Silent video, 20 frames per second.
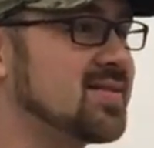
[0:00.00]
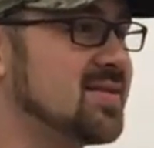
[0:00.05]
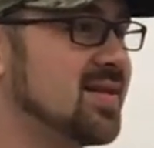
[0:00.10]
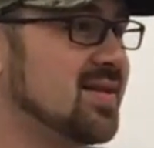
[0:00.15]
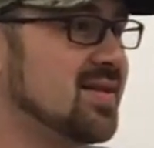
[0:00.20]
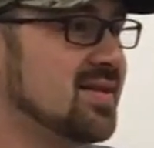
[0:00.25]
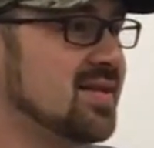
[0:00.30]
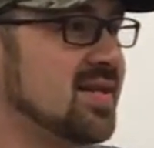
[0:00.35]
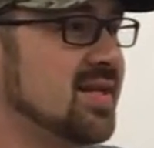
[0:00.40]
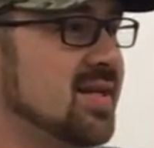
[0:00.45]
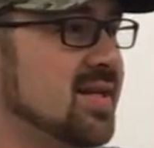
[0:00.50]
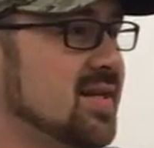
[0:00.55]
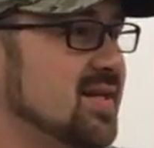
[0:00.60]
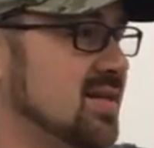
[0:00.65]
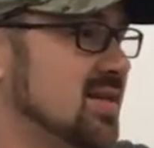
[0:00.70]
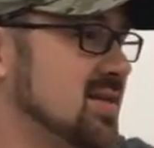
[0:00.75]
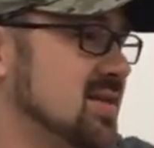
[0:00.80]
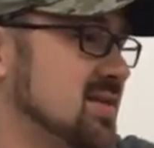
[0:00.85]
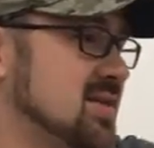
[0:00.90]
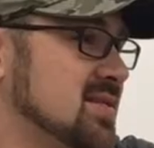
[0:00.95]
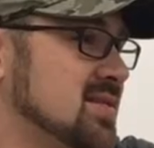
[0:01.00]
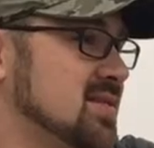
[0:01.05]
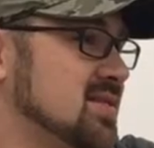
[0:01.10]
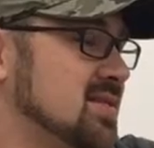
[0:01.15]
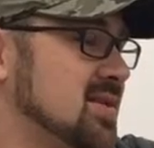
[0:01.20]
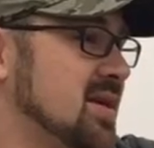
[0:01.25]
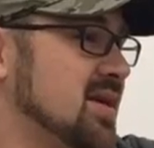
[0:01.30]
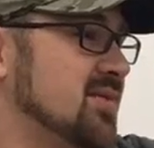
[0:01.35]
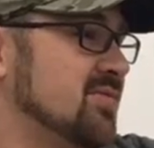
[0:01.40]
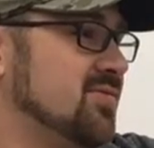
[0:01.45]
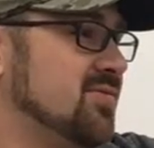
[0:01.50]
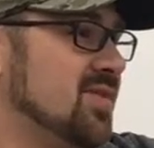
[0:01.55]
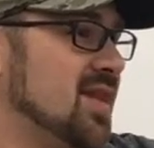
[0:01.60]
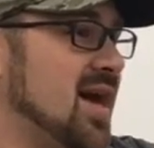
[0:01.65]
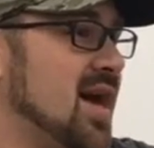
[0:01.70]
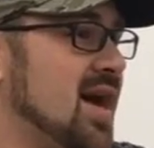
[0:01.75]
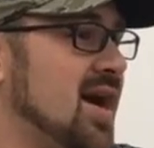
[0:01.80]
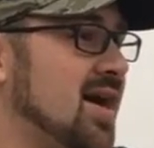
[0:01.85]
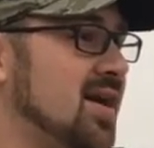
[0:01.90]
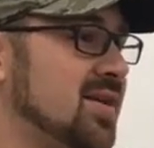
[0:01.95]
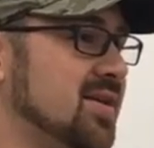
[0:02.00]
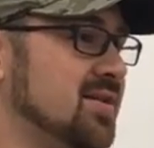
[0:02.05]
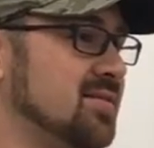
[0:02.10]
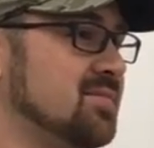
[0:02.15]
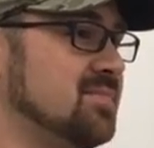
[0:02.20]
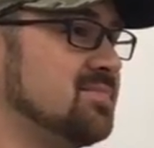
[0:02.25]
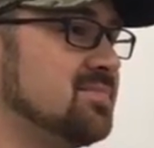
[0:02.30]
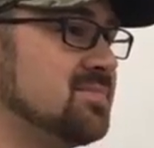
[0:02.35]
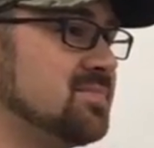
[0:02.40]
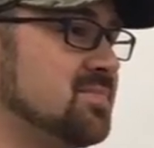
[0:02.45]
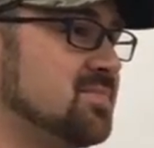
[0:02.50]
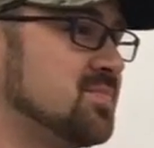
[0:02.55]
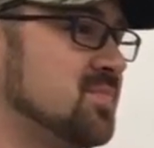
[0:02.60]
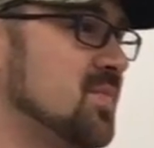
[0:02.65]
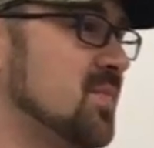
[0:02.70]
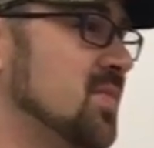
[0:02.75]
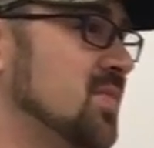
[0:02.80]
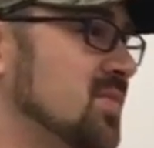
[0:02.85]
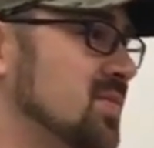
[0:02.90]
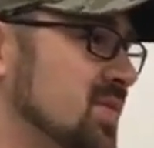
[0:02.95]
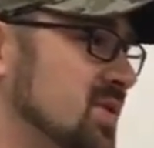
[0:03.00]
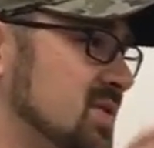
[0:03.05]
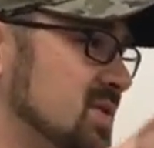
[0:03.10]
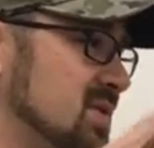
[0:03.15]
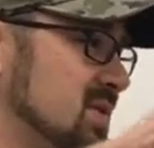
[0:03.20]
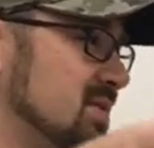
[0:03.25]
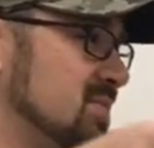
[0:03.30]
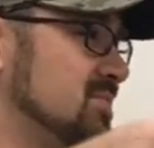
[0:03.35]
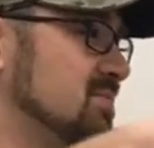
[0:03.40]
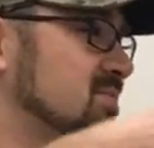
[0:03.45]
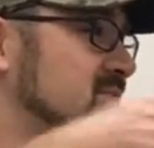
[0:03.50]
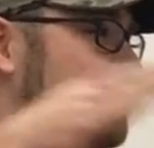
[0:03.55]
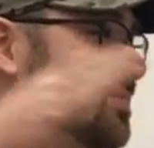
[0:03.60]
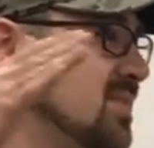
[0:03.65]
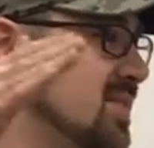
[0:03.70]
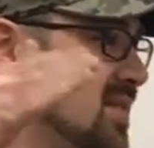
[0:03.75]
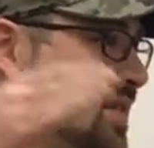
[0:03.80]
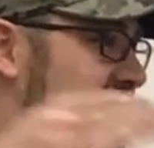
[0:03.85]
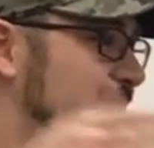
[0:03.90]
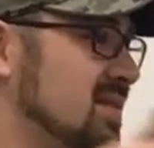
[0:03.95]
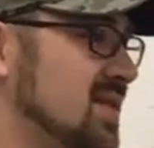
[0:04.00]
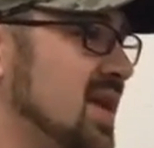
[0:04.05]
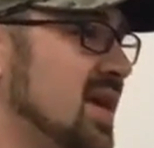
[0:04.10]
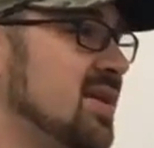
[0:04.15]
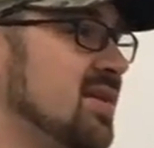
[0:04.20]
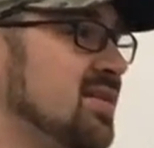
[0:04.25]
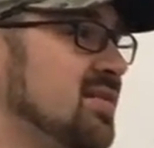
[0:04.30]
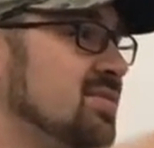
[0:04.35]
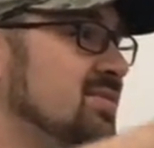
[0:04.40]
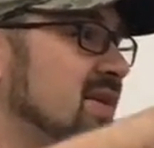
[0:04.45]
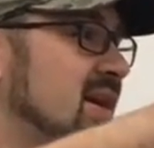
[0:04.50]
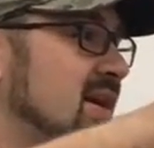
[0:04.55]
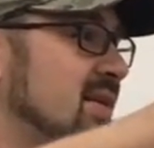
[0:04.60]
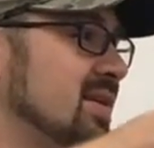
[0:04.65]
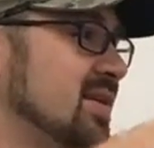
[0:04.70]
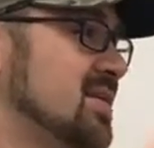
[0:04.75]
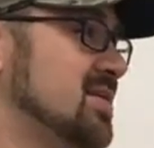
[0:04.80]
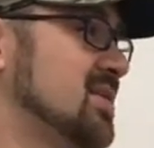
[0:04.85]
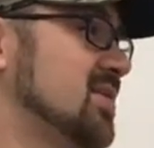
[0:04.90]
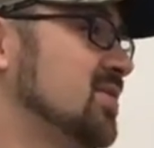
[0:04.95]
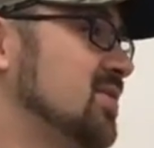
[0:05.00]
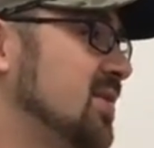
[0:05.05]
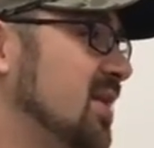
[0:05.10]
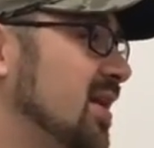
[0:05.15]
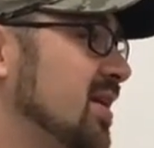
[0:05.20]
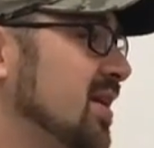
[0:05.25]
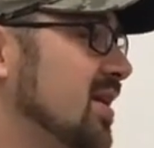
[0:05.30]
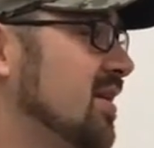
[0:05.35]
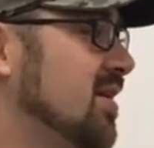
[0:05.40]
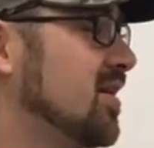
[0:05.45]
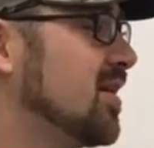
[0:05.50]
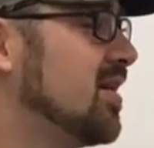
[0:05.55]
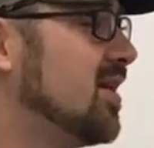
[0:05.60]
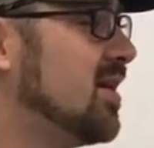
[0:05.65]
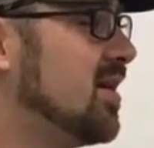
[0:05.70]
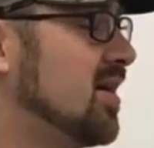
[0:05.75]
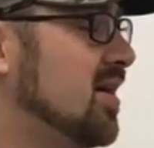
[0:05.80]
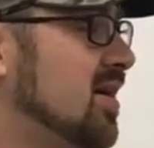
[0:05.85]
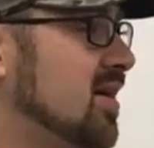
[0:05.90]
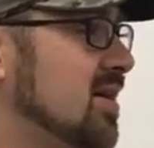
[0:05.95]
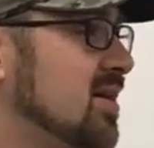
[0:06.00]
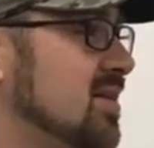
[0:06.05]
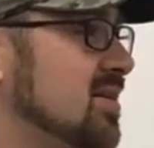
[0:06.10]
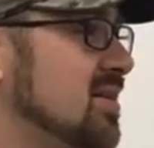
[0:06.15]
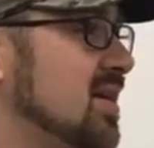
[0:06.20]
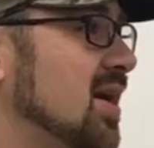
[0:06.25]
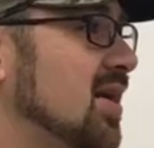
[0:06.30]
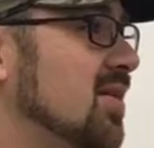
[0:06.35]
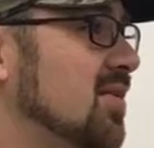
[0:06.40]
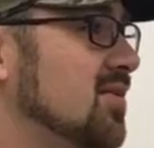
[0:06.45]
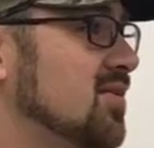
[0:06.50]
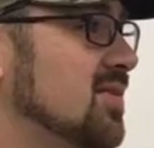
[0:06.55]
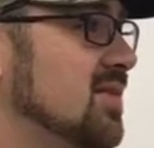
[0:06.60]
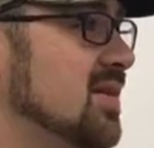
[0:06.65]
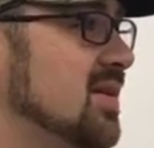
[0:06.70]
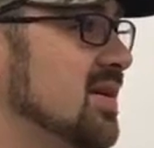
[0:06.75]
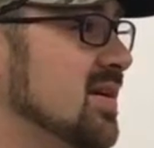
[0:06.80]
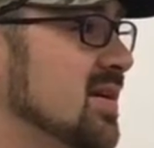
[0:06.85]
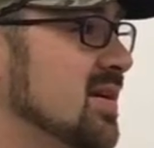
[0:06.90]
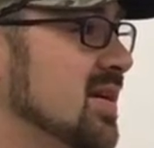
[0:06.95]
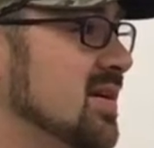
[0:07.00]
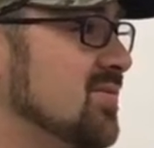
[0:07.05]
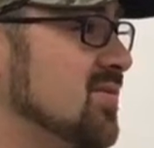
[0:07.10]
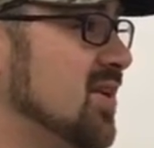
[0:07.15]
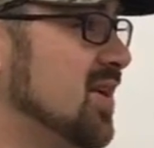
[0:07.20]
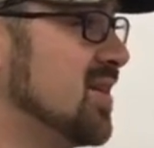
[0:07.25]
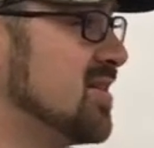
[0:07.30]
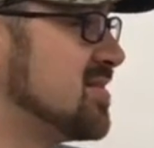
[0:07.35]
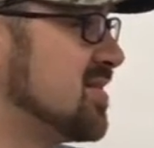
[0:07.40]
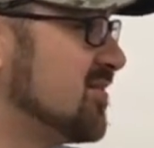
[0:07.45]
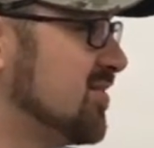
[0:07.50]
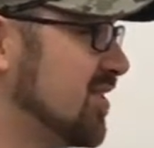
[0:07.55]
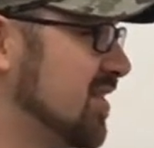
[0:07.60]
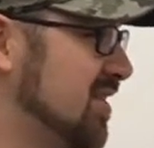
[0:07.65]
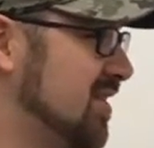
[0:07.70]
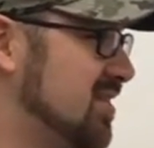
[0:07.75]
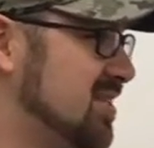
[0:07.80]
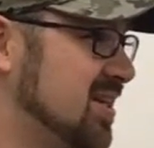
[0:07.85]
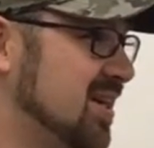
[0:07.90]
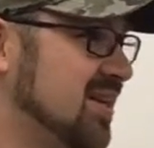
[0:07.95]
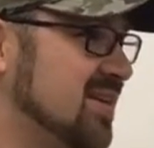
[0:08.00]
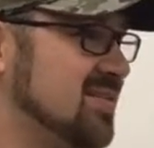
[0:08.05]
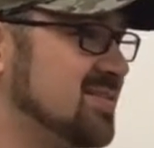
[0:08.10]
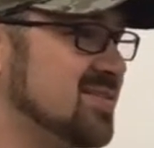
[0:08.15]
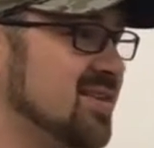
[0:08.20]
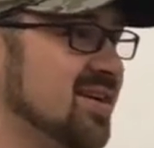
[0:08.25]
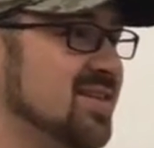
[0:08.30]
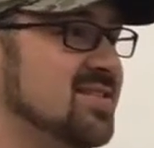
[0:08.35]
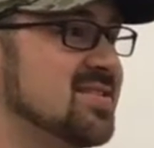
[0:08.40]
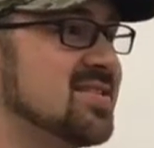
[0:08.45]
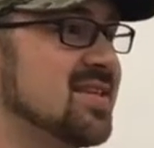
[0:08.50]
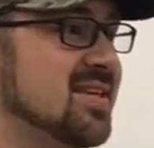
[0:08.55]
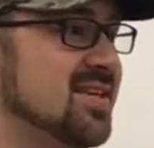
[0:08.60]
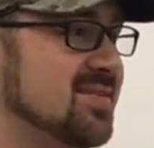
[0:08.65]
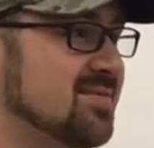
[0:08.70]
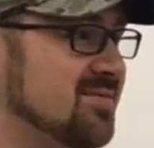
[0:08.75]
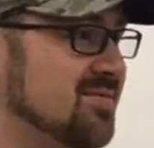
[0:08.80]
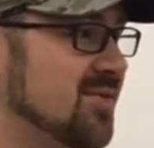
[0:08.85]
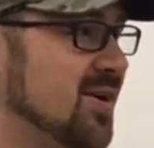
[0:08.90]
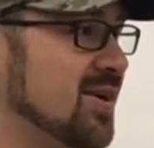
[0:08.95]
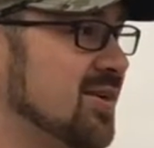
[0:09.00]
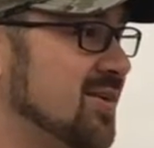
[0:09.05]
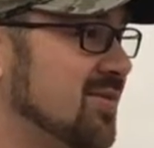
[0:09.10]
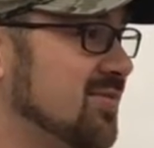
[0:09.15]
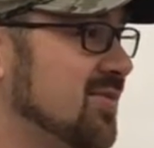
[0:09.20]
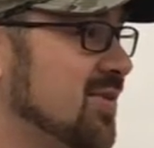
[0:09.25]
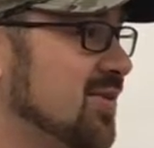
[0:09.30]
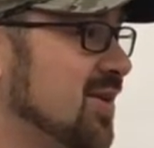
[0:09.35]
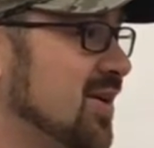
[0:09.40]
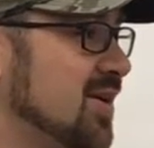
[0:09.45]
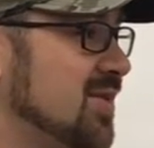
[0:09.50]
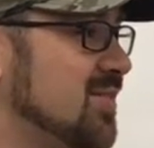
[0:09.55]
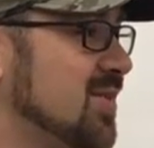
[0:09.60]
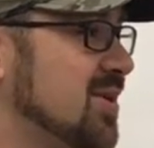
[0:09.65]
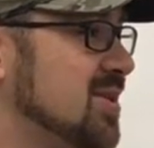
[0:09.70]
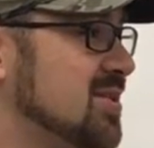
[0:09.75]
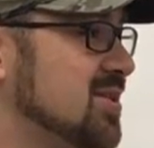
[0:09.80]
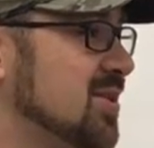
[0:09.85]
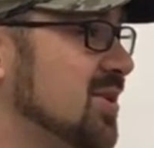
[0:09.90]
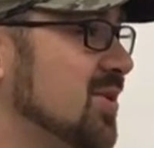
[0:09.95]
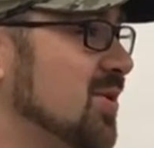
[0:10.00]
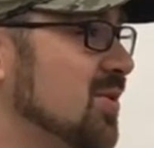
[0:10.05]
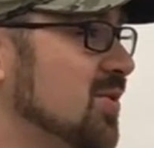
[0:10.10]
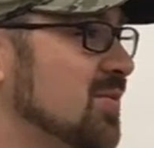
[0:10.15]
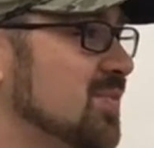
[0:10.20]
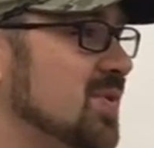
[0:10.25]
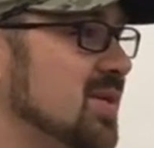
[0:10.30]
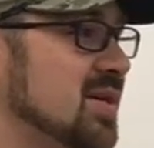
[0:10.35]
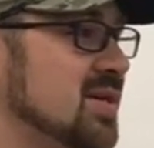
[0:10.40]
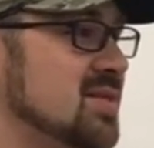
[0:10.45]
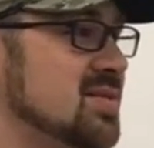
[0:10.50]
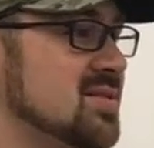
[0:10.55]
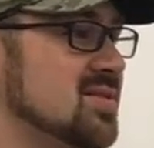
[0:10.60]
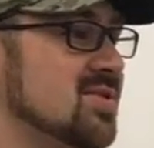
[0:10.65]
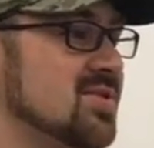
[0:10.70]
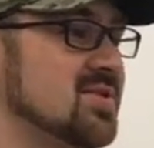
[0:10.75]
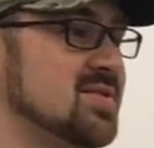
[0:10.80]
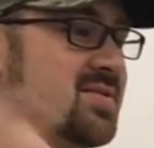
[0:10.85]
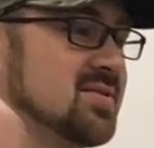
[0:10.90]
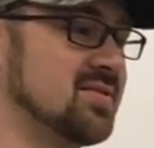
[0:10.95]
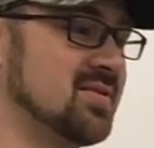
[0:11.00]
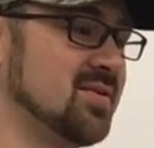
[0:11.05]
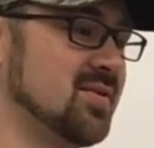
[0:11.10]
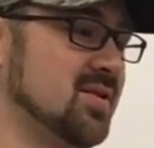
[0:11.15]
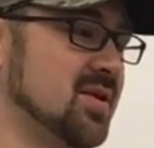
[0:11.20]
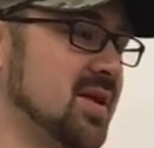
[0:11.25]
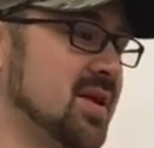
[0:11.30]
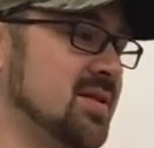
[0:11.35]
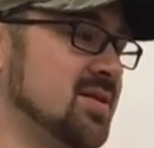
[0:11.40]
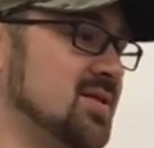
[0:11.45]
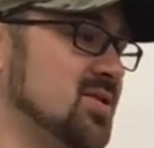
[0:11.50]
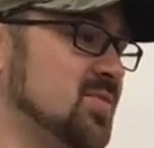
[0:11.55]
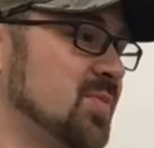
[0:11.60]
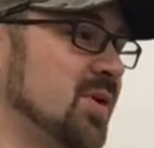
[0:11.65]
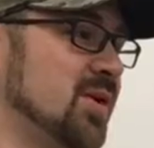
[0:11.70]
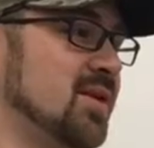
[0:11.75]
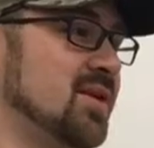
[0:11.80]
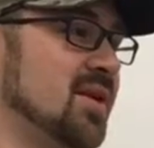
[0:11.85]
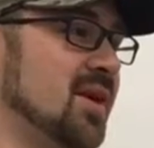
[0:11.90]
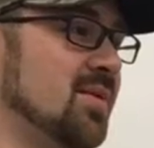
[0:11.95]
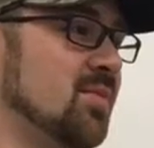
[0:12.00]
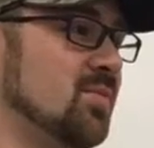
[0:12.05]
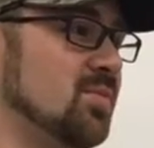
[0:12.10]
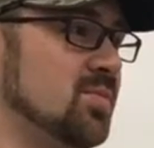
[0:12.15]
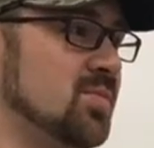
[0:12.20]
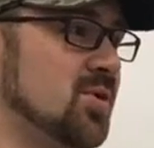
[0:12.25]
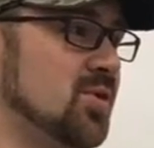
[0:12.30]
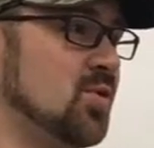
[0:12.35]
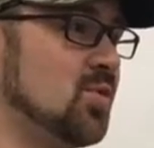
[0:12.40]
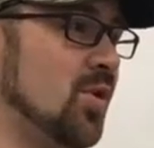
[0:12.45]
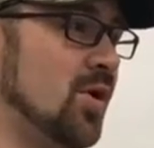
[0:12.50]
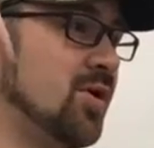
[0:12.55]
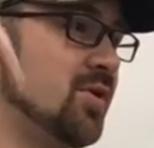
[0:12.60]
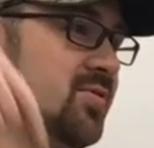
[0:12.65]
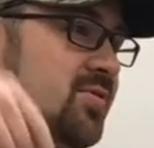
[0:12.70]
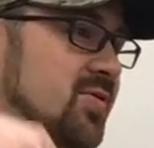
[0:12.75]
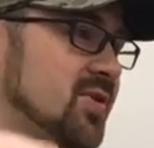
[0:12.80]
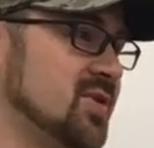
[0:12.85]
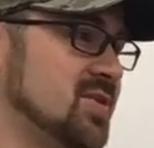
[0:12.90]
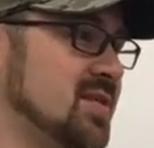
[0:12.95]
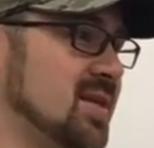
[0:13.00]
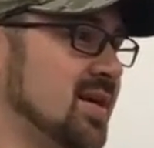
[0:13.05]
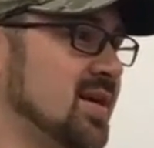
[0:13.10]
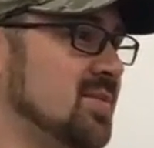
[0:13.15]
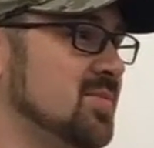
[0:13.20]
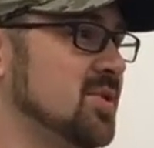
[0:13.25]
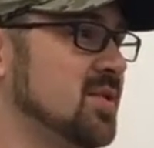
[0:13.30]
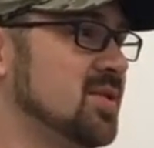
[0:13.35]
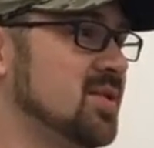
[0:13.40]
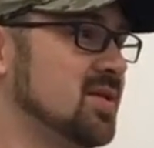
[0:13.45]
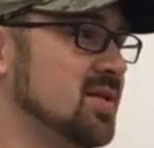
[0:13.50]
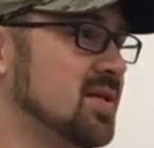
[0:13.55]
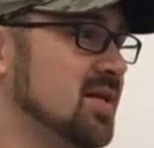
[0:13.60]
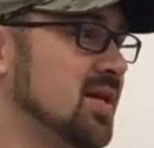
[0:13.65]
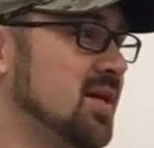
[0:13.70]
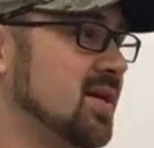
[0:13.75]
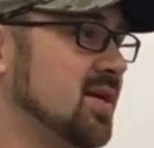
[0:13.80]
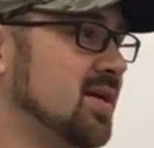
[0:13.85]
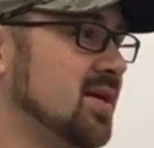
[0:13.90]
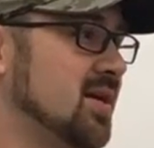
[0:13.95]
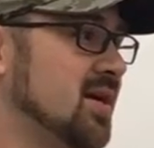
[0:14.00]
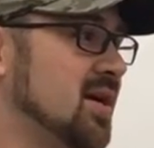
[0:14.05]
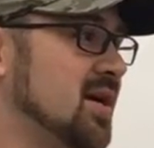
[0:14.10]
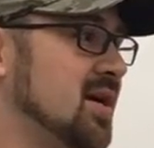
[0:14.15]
side of the lake is kind of flat and there's a kind of the end of the valley is like that. Now, if you guys ever get a chance, I'd say definitely recommend you go because there's in the springtime two waterfalls that come into the lake